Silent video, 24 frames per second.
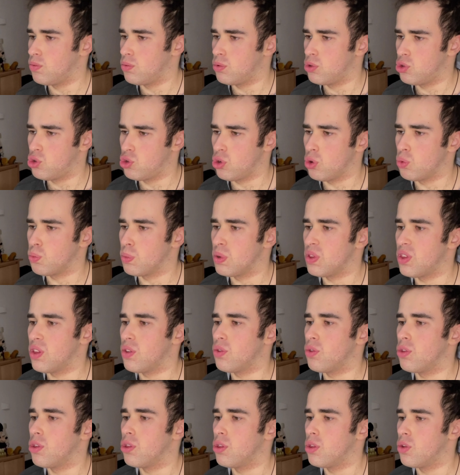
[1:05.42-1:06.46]
shown
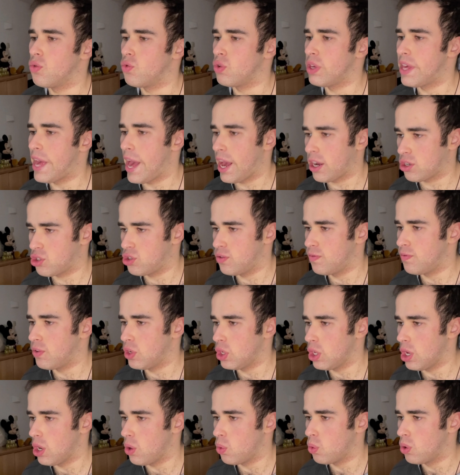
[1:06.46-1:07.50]
within the reaction
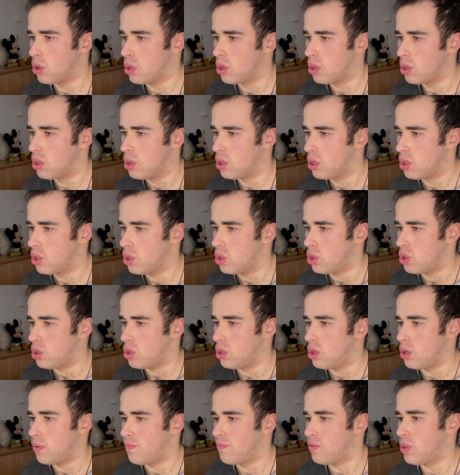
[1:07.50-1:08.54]
video,
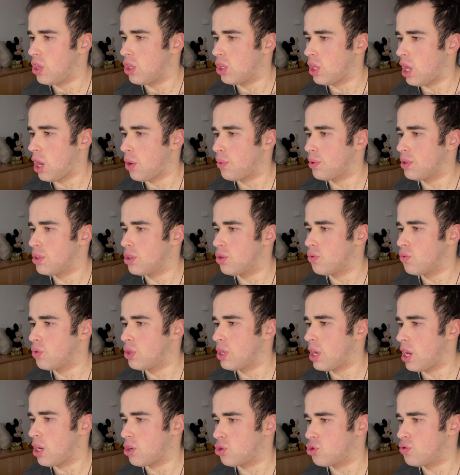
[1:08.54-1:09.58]
um, allowing the
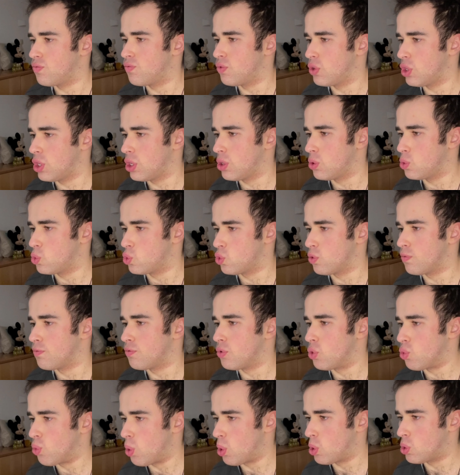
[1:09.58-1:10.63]
reaction video's
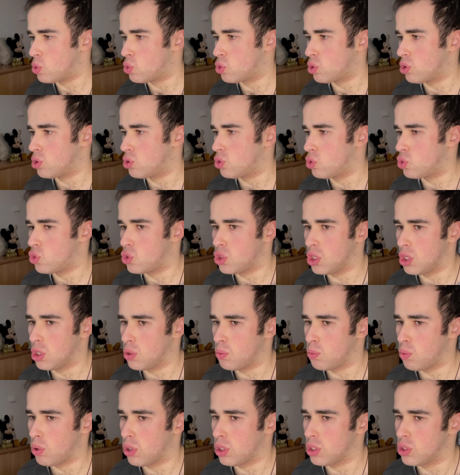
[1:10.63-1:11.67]
viewers to see
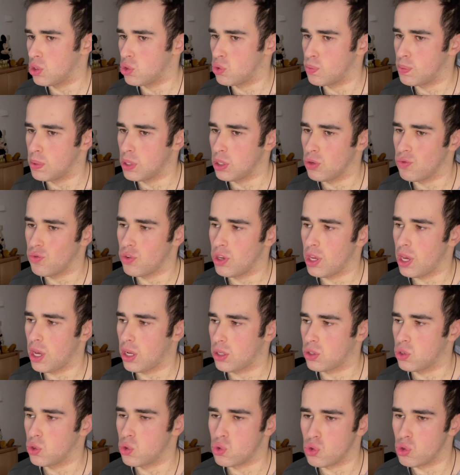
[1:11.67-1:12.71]
what is being
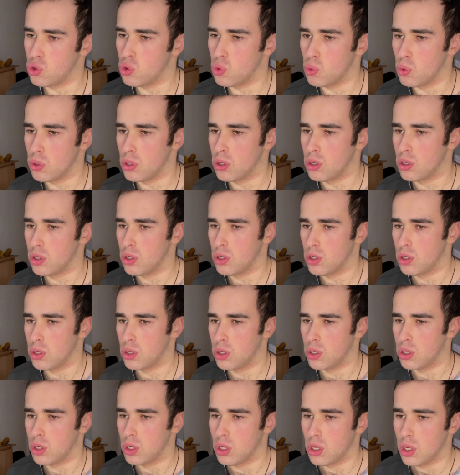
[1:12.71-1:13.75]
reacted to.
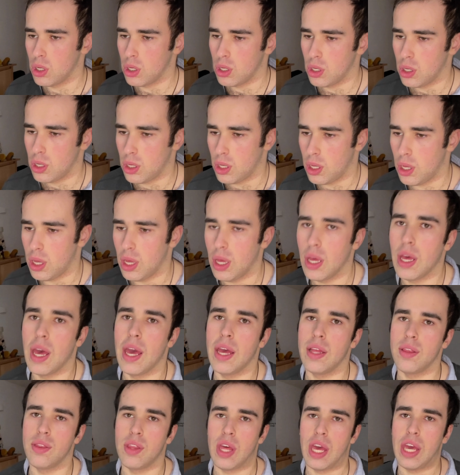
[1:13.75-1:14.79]

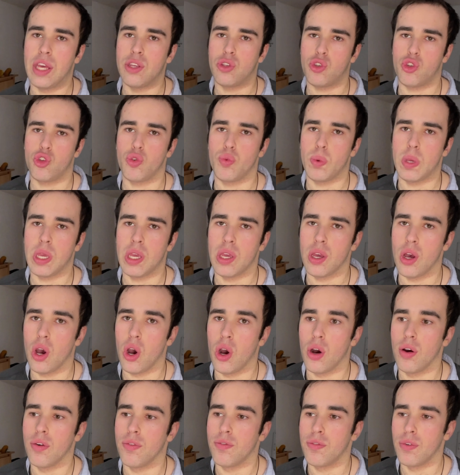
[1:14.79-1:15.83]
And the history
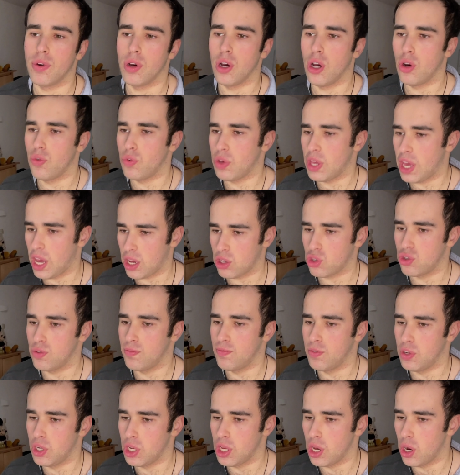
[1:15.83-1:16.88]
of a
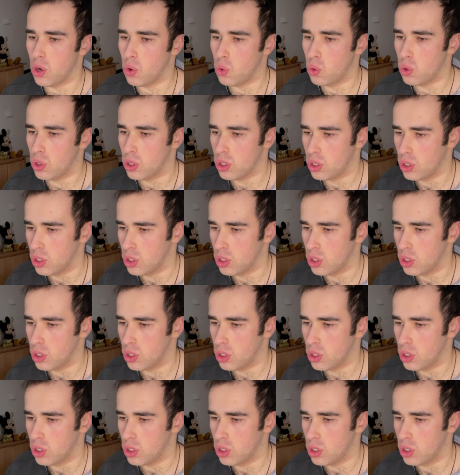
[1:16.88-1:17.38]
reaction video.